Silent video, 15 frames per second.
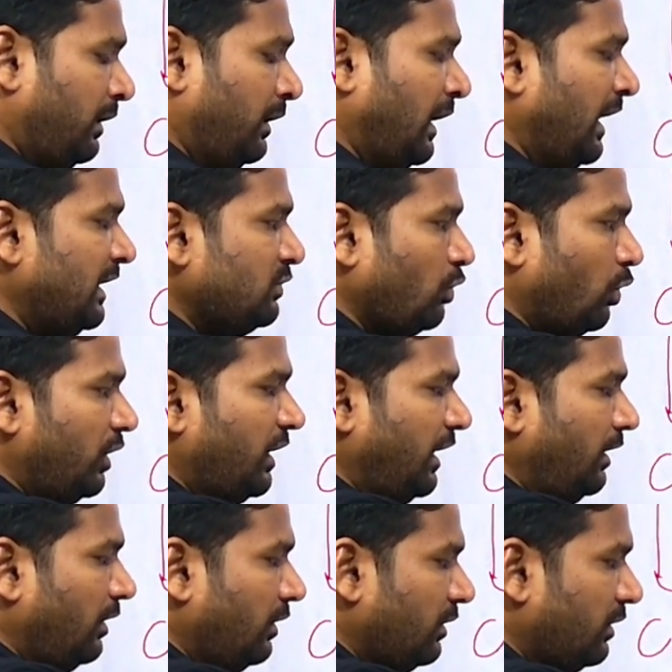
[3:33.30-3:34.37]
is
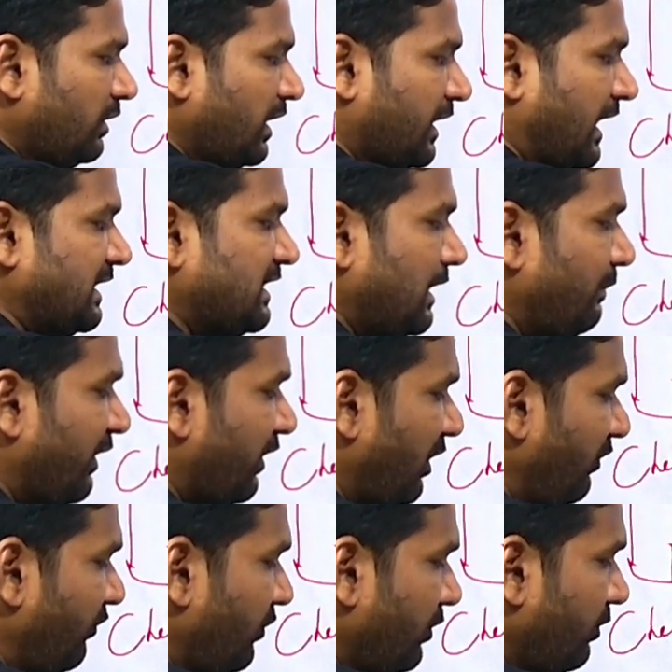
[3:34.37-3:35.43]
holding the consignment
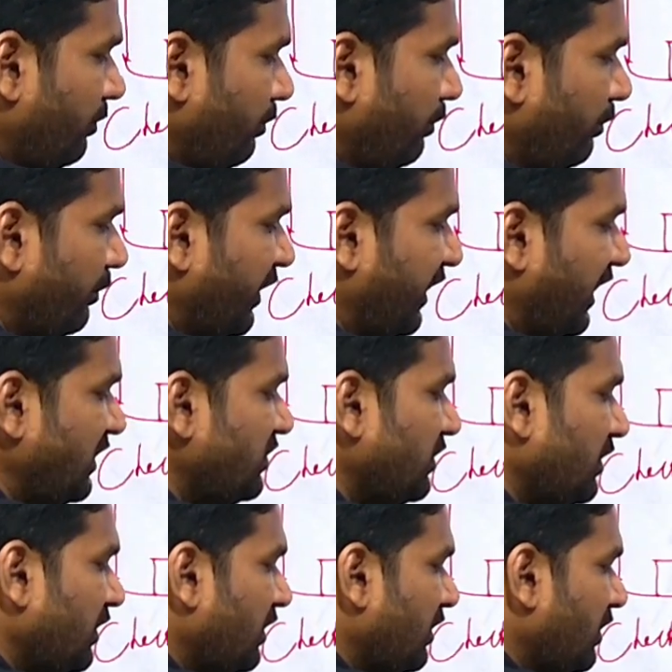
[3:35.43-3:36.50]
of British